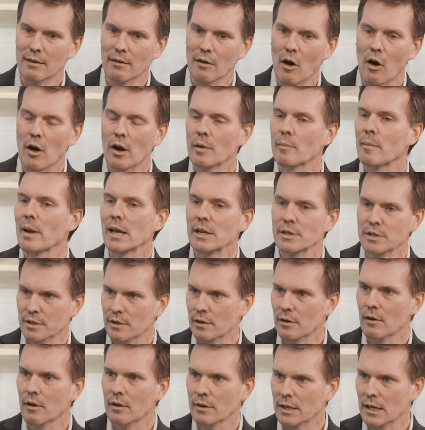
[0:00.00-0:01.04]

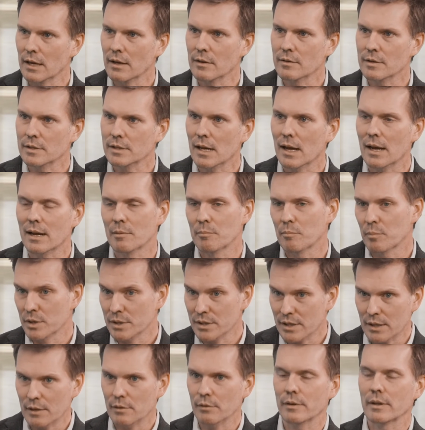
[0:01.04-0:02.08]
automation on the other side,
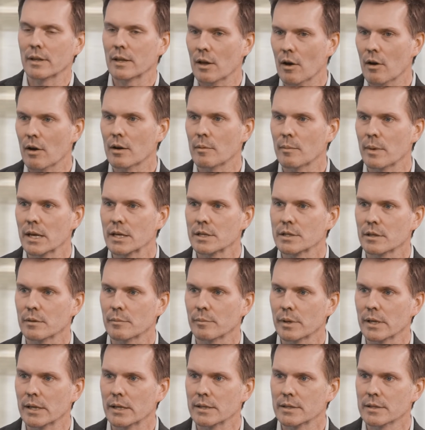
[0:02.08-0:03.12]
particularly the automation
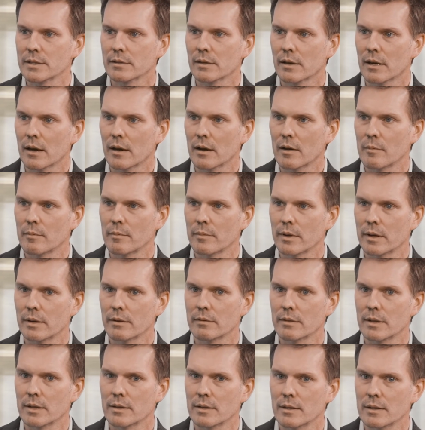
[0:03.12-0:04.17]
piece.
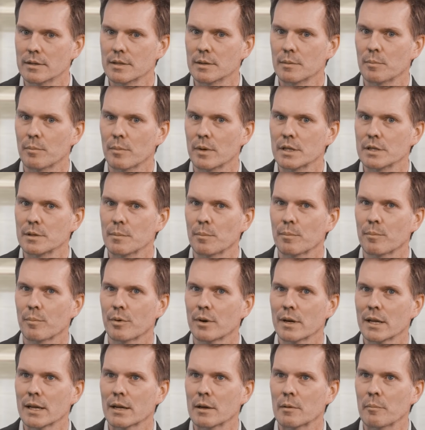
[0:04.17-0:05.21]
It's a
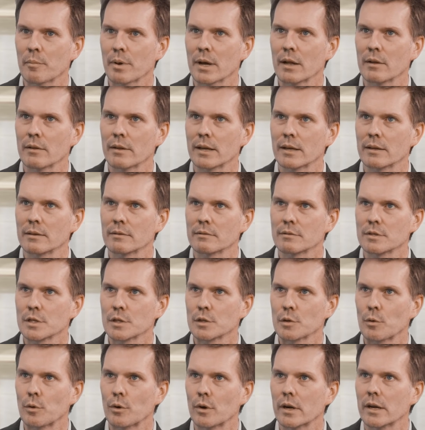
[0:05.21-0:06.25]
pretty compelling
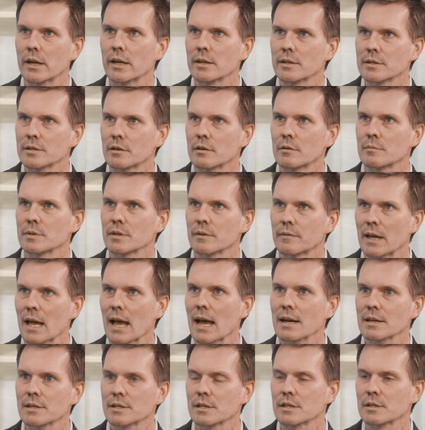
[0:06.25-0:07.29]
story in terms of the
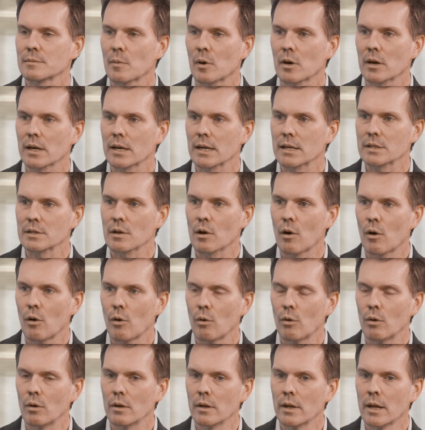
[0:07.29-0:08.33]
access market as a
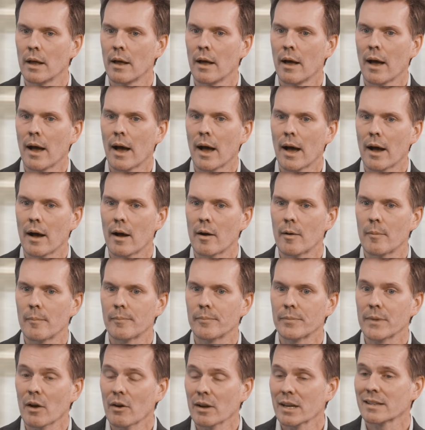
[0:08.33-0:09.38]
whole.
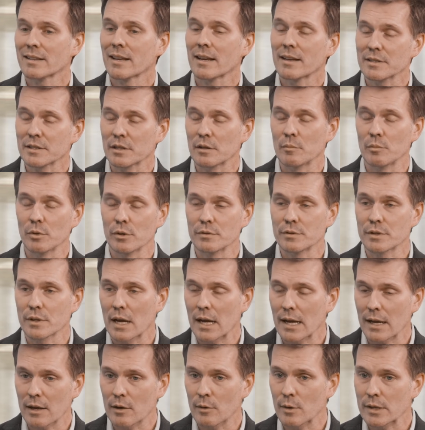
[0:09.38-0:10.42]
Now I get to ask you a blue
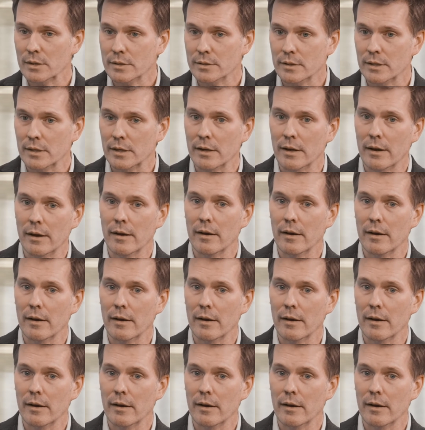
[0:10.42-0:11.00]
sky question.